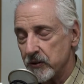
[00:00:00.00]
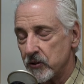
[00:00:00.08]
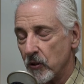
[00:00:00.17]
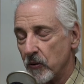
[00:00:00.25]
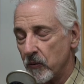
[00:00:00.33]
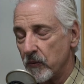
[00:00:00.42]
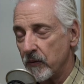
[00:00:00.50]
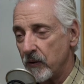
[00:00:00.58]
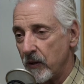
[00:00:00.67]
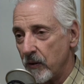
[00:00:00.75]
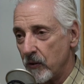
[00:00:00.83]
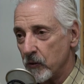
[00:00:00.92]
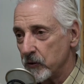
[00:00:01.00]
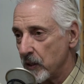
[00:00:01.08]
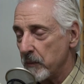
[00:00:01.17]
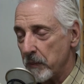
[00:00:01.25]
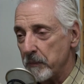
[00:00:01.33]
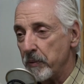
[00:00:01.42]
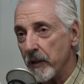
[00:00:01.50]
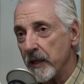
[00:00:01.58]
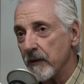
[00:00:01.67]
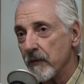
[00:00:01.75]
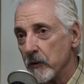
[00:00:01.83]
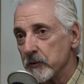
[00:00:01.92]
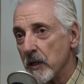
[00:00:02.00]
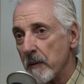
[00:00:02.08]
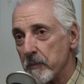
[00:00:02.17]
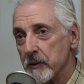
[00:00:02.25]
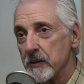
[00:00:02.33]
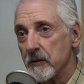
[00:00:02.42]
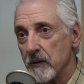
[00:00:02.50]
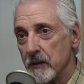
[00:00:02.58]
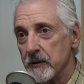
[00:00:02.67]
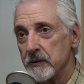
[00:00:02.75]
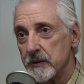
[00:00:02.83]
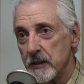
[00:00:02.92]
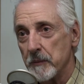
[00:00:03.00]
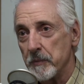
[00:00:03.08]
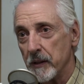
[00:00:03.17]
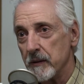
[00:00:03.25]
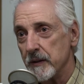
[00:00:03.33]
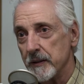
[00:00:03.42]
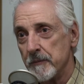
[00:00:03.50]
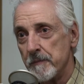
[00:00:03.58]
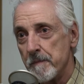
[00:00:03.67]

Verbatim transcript: So there's going to be plenty of those opportunities typically.